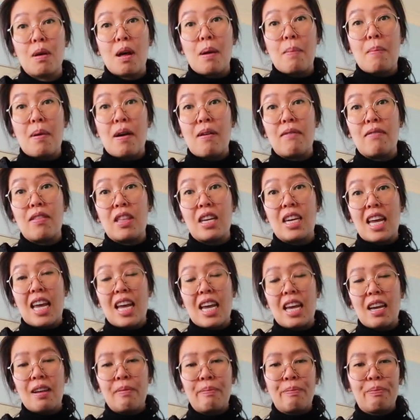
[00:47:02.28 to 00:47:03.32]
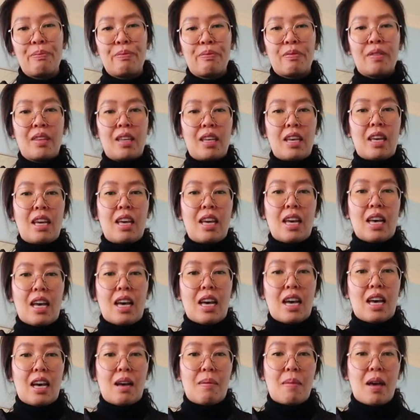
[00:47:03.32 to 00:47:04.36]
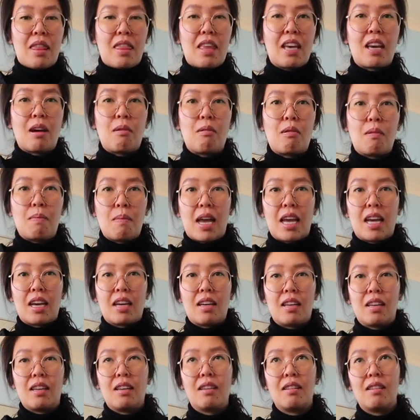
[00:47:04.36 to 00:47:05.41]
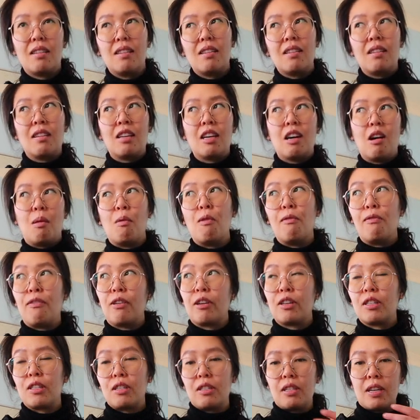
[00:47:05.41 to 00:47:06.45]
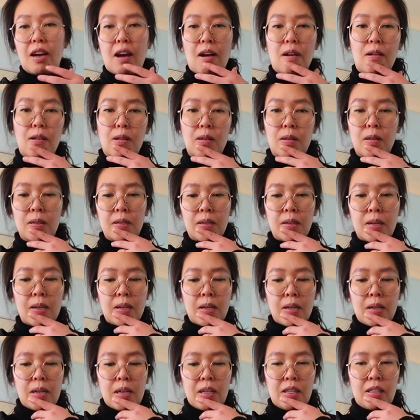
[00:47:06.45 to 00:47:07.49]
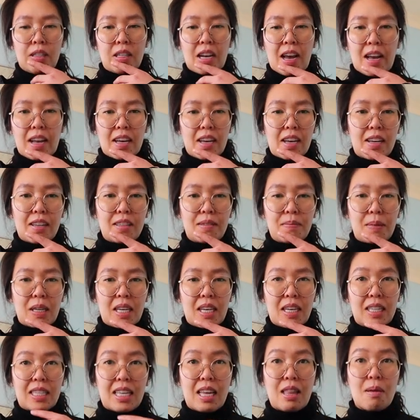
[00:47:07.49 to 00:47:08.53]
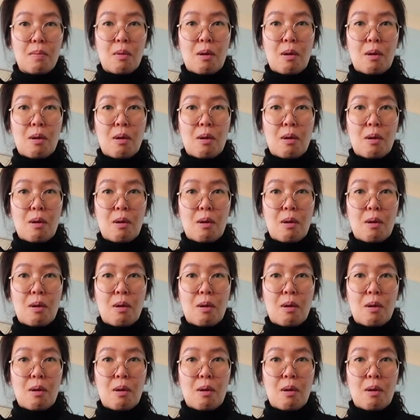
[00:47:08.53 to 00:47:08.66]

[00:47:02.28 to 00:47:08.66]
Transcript: above the knee. I think I would make a more versatile jacket because at